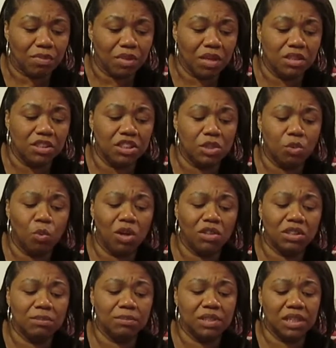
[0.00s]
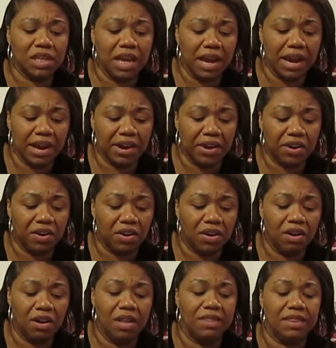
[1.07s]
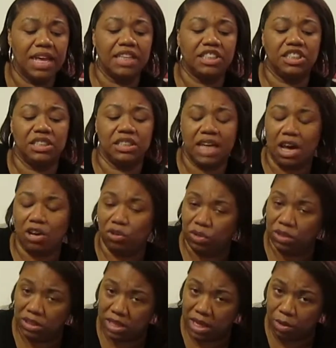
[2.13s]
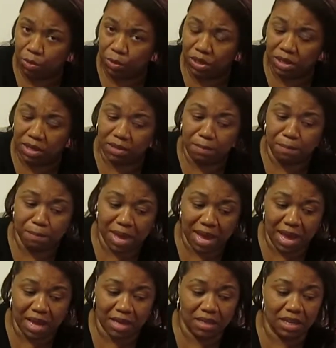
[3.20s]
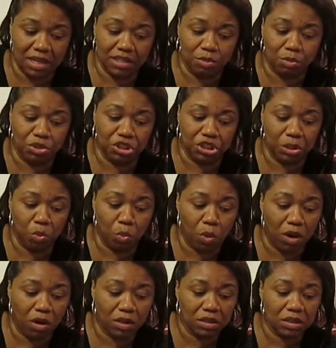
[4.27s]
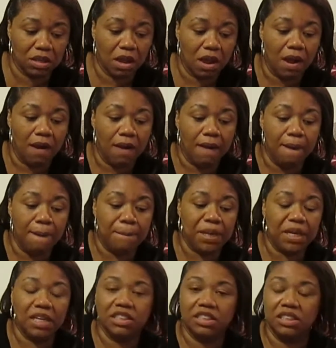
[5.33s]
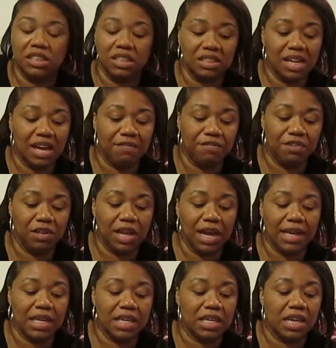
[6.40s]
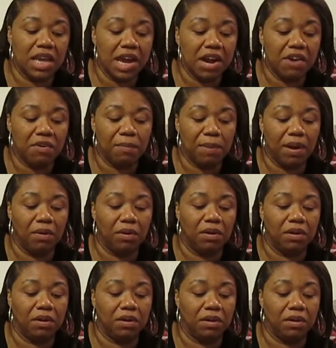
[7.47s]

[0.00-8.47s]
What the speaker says: she wants him to care that she's out on a date with another man. That is what she wants, because she does not feel like he cares about her.